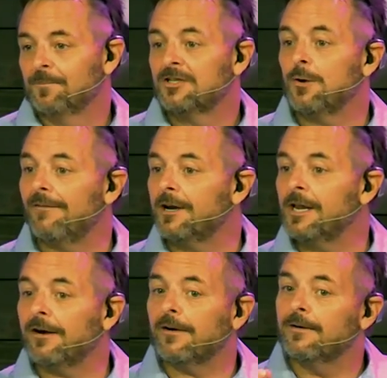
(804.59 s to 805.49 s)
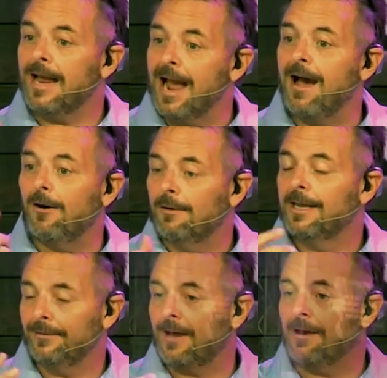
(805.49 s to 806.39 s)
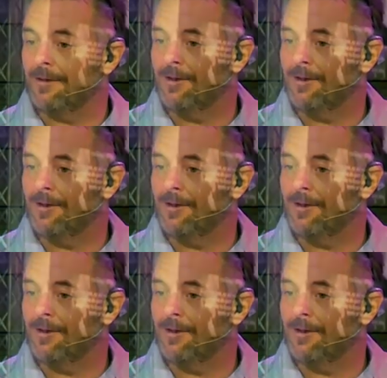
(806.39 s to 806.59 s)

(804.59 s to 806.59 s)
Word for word: So every year now, he's gotten to